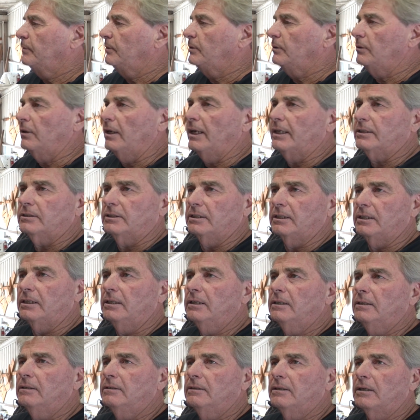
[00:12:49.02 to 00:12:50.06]
you'll actually
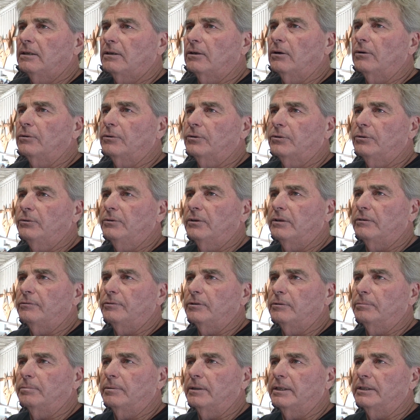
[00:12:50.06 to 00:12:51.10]
go through it a
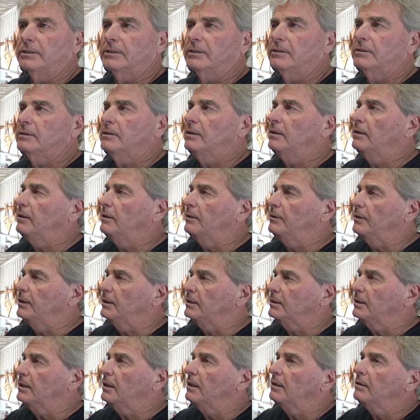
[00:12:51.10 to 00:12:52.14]
few places on
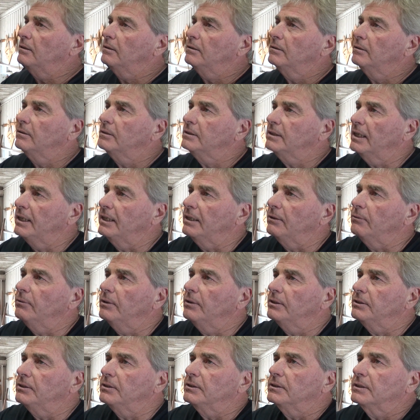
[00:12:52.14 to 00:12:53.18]
these little tiny
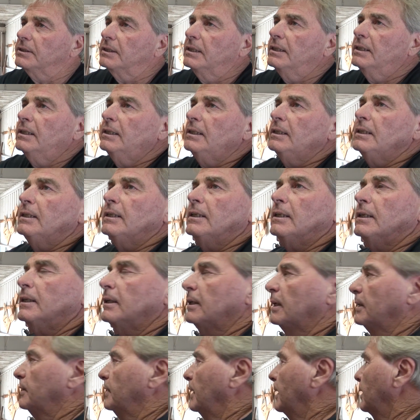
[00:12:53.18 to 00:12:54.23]
ridges,
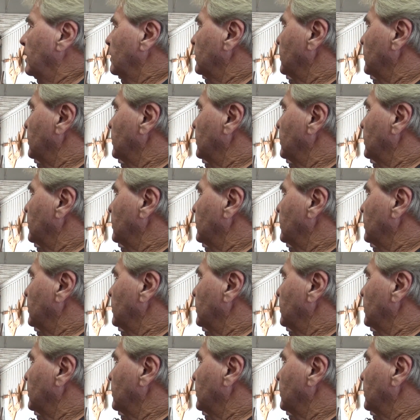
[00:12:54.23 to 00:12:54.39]
and that'll